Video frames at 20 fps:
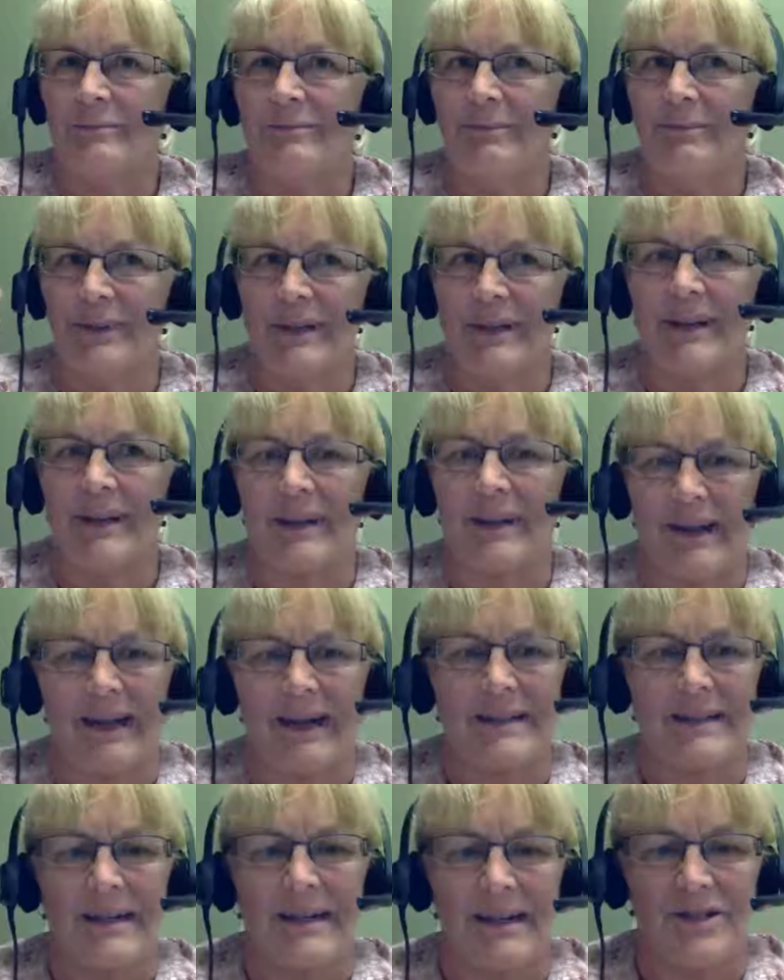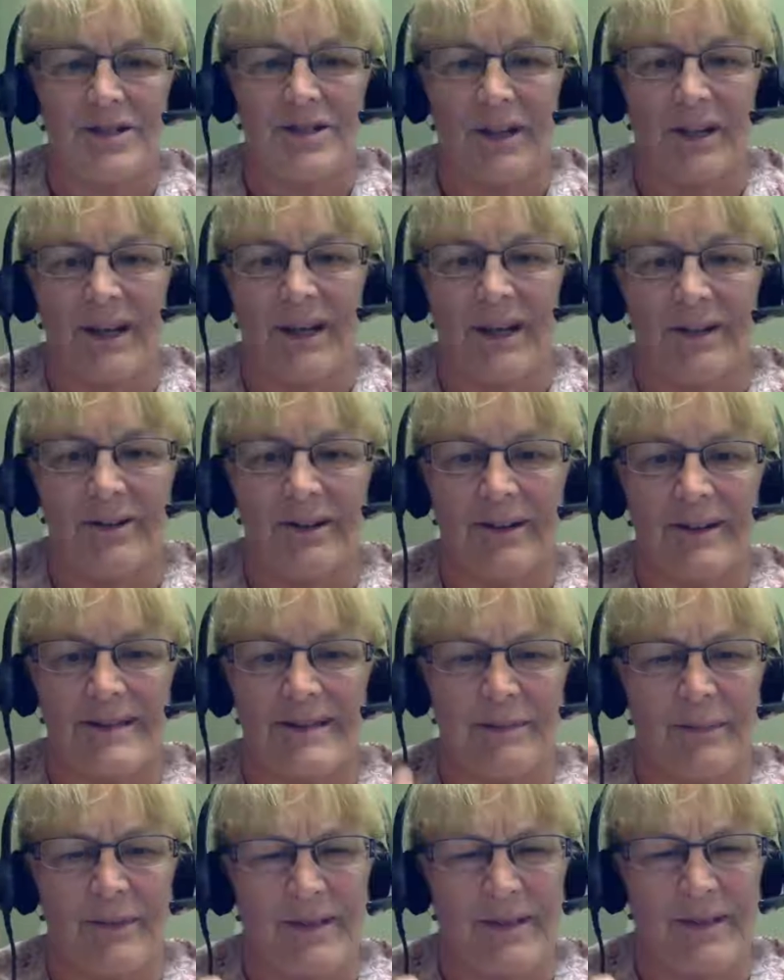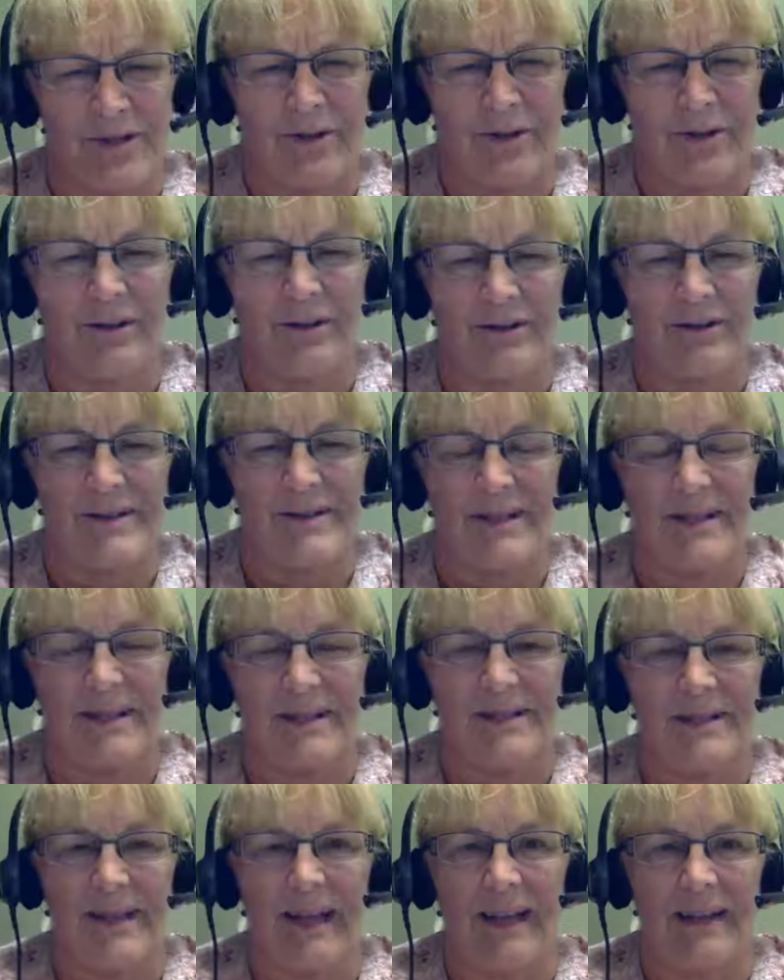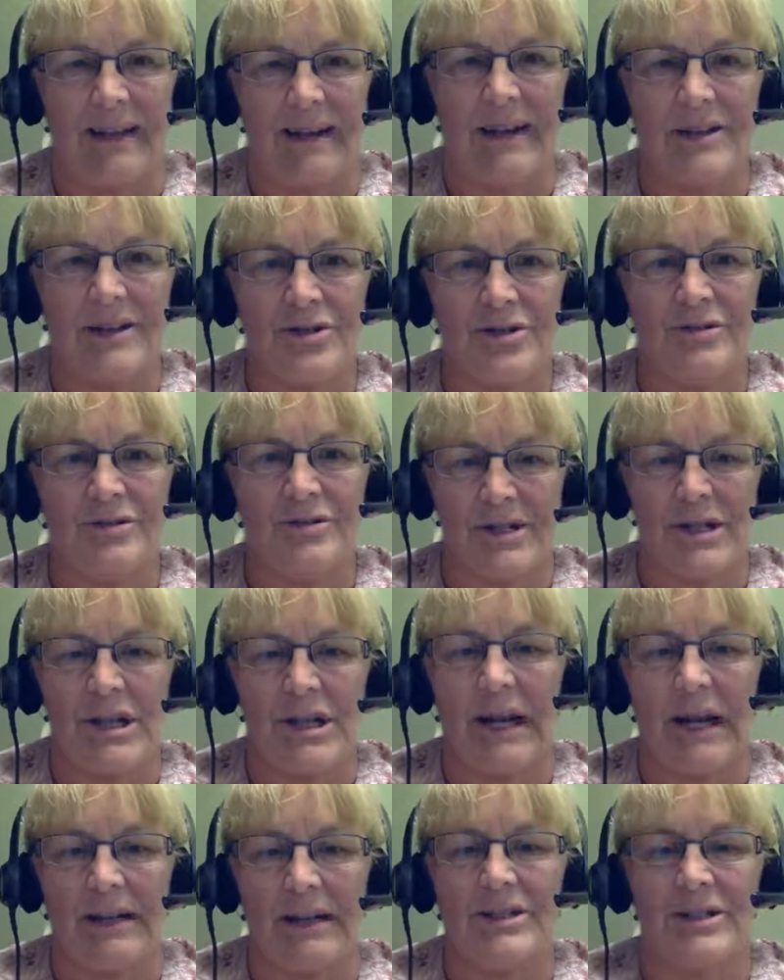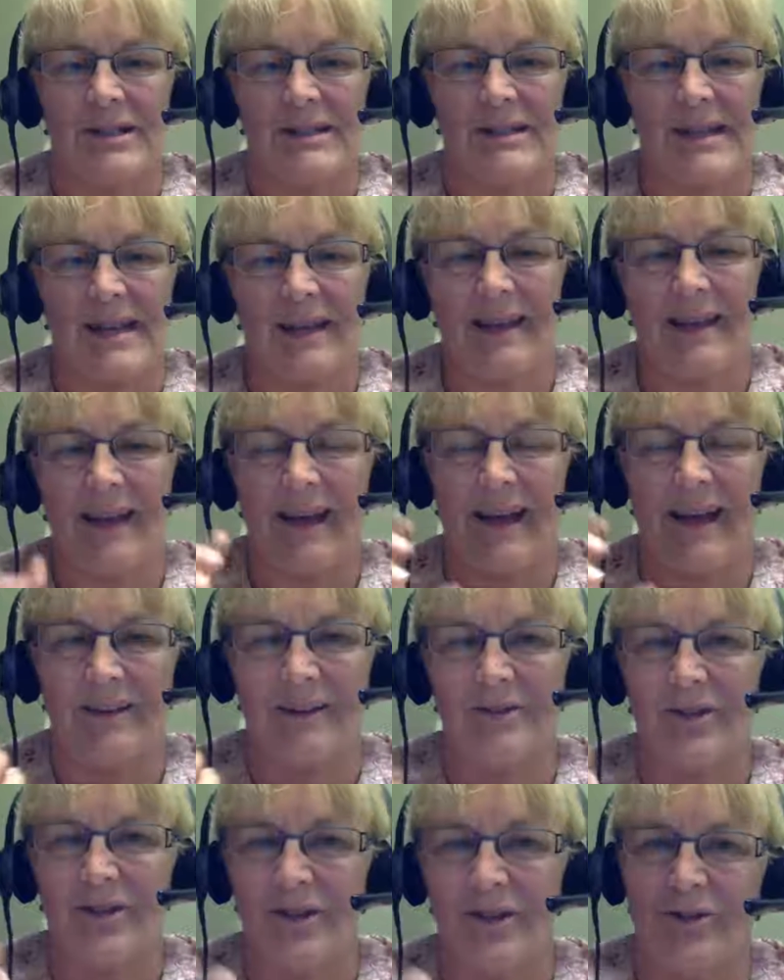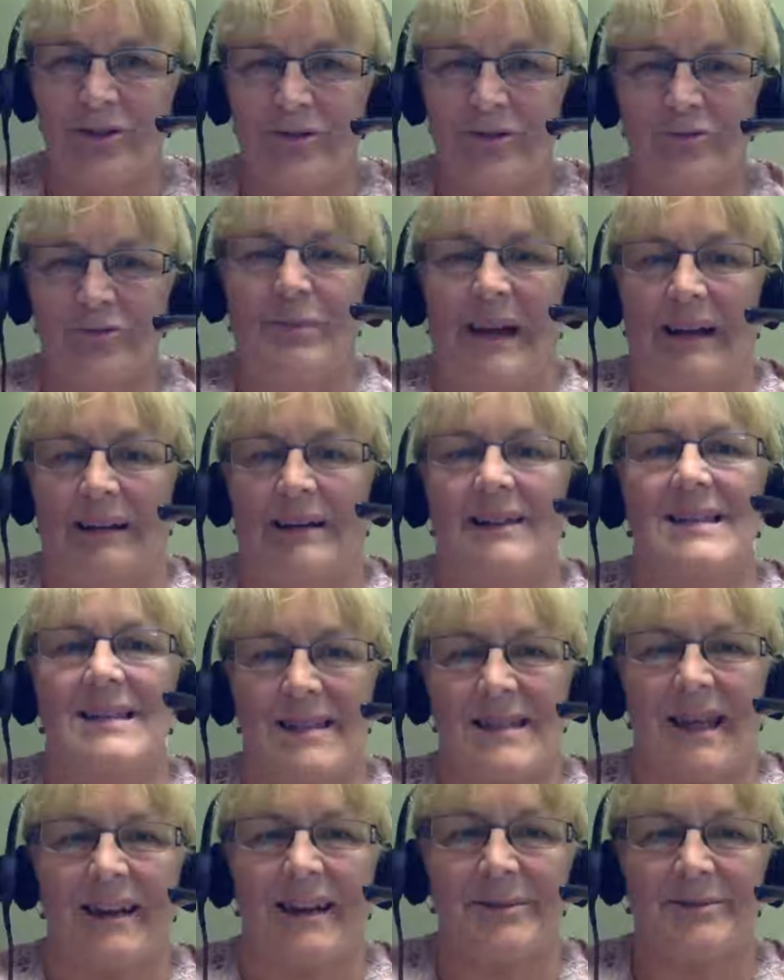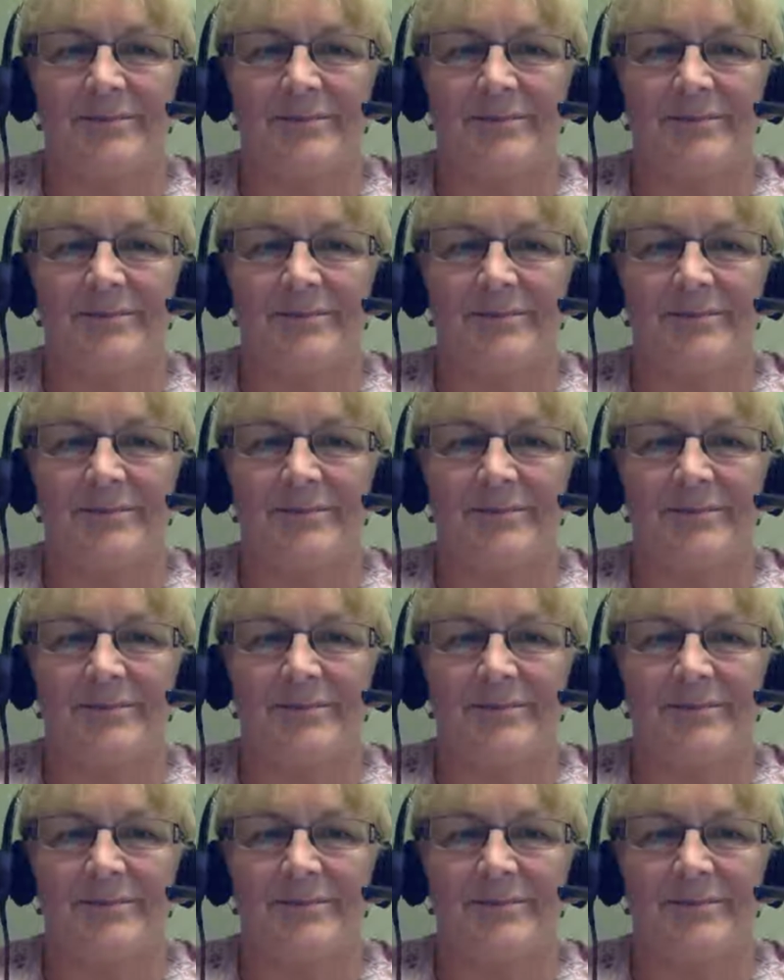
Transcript: being a connected educator and some of the struggles and issues and challenges. How do you balance that?